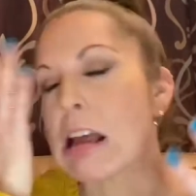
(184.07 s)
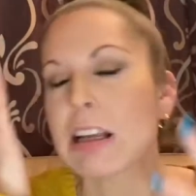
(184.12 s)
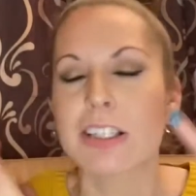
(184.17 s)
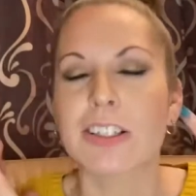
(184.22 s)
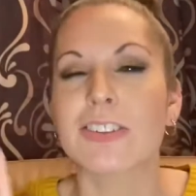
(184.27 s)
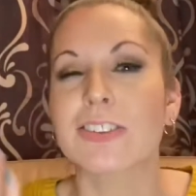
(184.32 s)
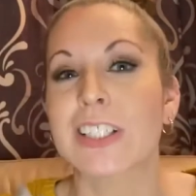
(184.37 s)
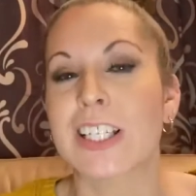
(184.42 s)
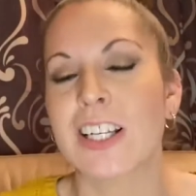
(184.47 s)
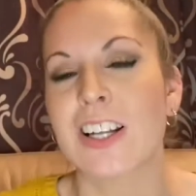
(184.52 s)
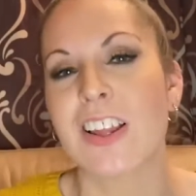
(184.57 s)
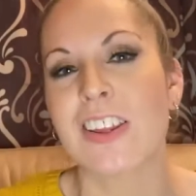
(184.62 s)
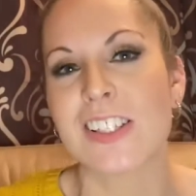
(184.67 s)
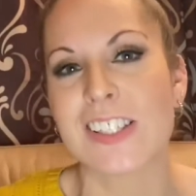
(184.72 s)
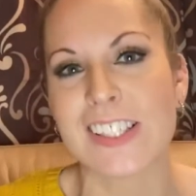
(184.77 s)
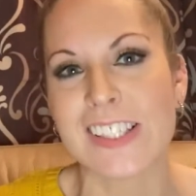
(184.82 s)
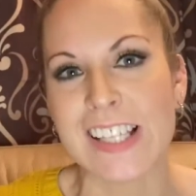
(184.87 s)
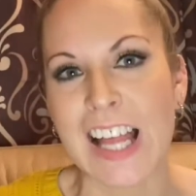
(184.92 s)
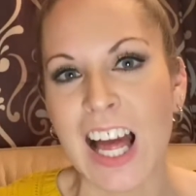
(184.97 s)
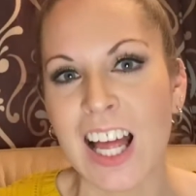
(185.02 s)
You don't get all the
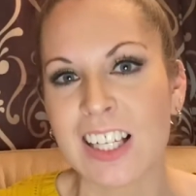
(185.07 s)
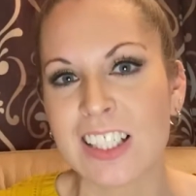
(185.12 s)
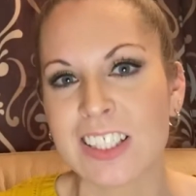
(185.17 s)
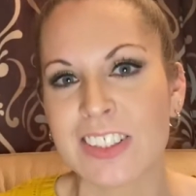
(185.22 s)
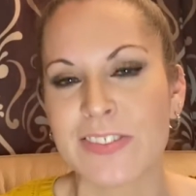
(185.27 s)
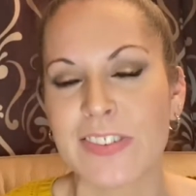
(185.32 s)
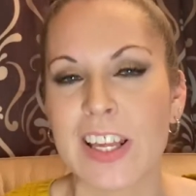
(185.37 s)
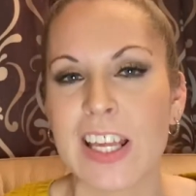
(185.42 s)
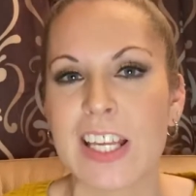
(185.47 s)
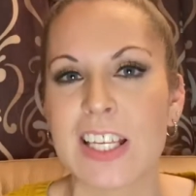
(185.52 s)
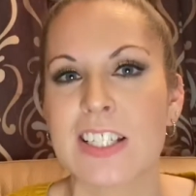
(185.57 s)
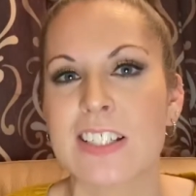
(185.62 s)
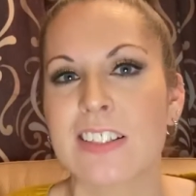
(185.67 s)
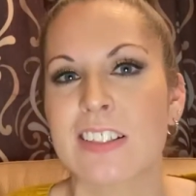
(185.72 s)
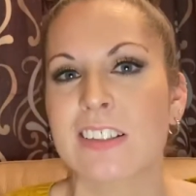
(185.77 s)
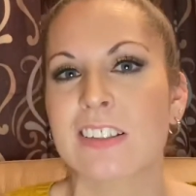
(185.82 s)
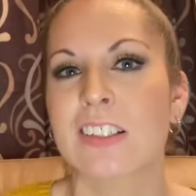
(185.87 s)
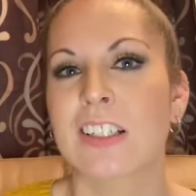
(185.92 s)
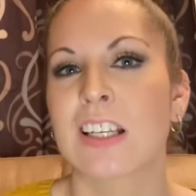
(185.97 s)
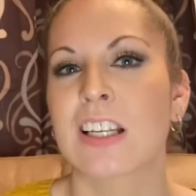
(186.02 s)
snot in his face,
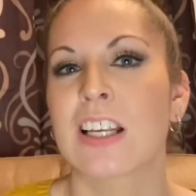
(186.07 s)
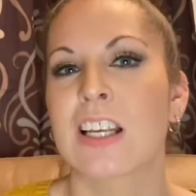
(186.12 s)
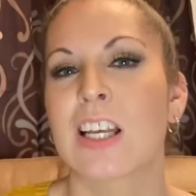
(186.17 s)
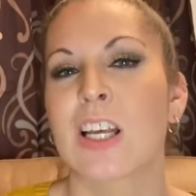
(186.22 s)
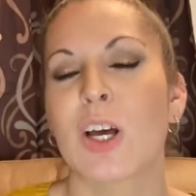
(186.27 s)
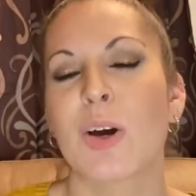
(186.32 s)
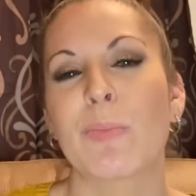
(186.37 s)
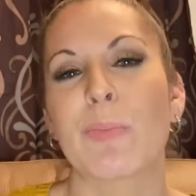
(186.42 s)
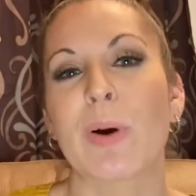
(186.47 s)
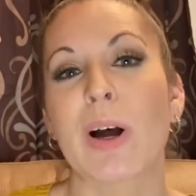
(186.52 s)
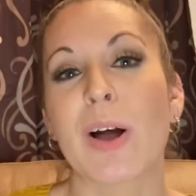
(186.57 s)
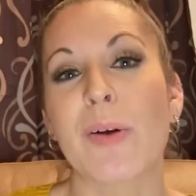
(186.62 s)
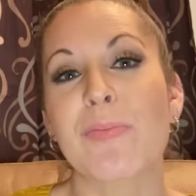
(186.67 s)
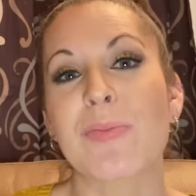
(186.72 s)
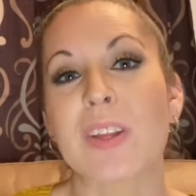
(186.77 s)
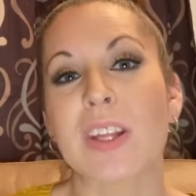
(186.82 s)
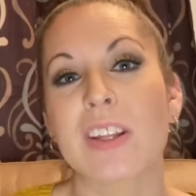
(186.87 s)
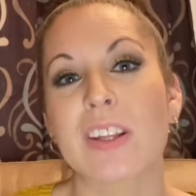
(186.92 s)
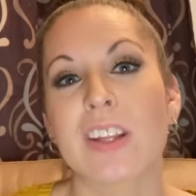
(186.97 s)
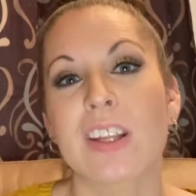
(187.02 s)
and but
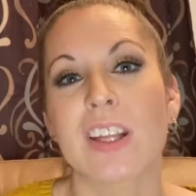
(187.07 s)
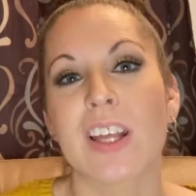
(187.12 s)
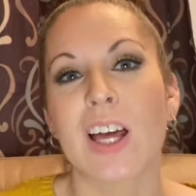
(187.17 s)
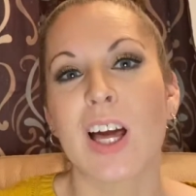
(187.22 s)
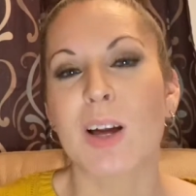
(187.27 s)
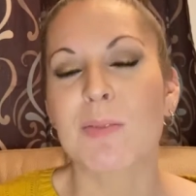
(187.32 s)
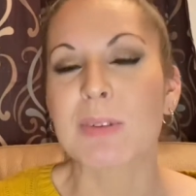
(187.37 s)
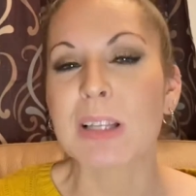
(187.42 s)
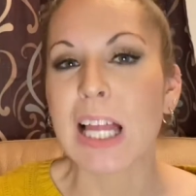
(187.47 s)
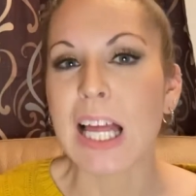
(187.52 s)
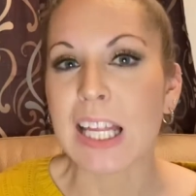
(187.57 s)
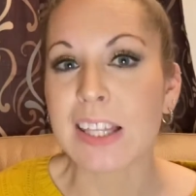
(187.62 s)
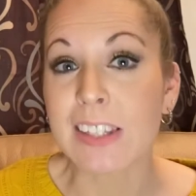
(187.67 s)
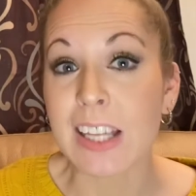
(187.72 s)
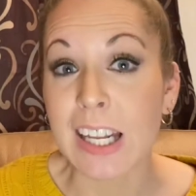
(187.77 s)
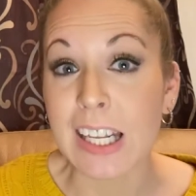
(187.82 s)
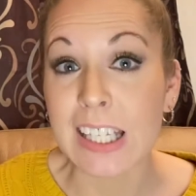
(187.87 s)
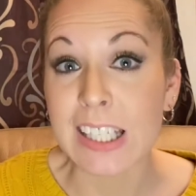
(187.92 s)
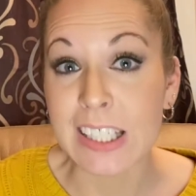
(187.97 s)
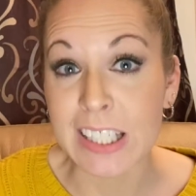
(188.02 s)
I'm glad
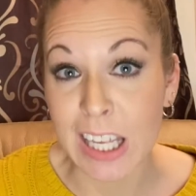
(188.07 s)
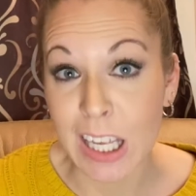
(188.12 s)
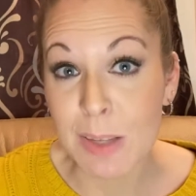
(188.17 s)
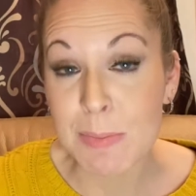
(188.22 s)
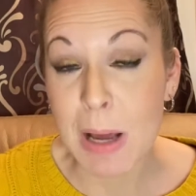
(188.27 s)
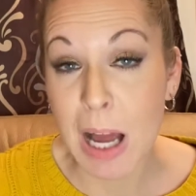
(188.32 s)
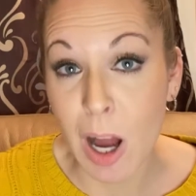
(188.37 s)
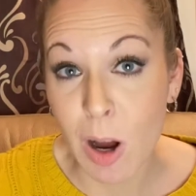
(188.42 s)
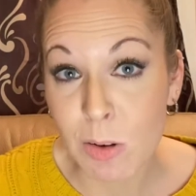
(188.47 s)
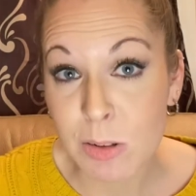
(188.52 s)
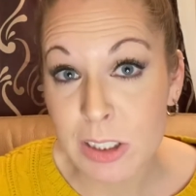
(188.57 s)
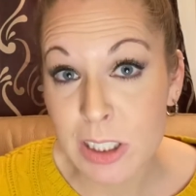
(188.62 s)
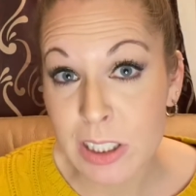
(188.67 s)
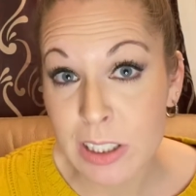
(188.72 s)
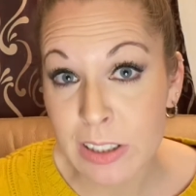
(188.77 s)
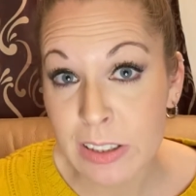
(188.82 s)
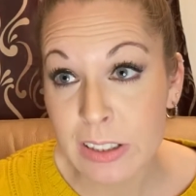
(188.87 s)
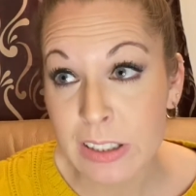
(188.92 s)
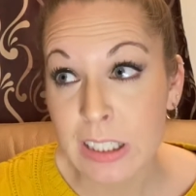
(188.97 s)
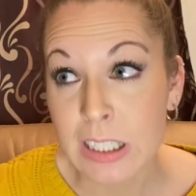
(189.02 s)
that it came out.
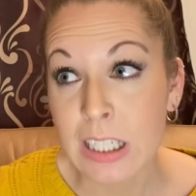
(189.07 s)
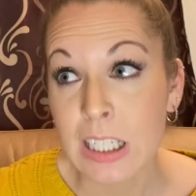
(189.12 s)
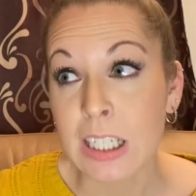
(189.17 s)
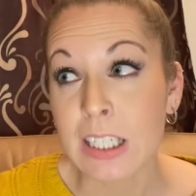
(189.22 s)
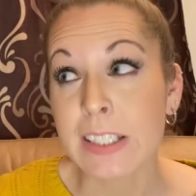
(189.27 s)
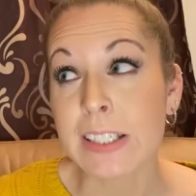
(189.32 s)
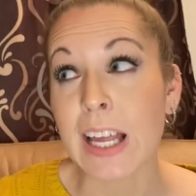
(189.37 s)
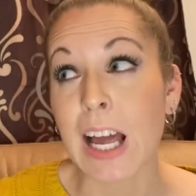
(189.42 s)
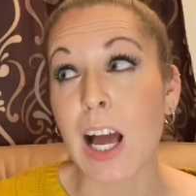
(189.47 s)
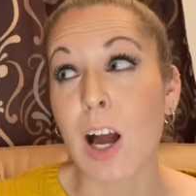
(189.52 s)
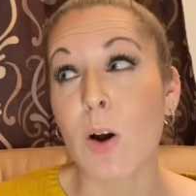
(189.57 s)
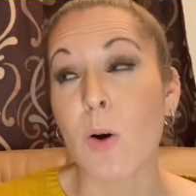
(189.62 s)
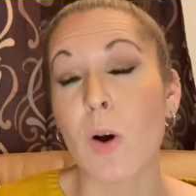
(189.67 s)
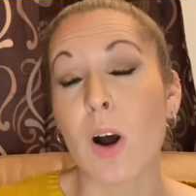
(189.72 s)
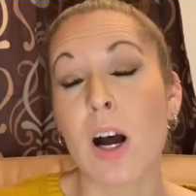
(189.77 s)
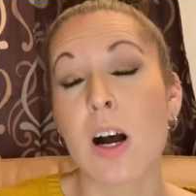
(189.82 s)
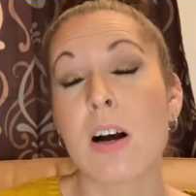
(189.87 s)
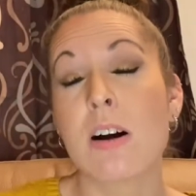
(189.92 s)
Now,